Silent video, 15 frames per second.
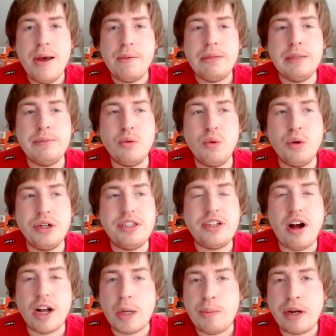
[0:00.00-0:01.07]
People would
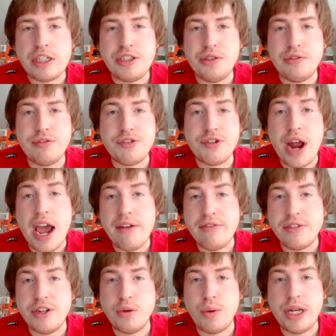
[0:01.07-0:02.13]
talk about you
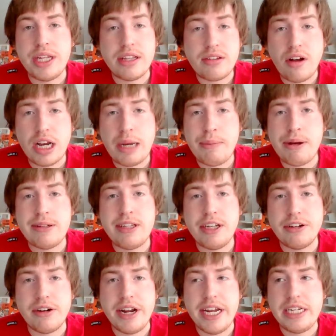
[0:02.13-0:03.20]
forever the way they talk about the
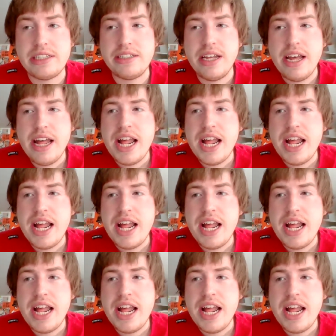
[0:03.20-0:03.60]
greats.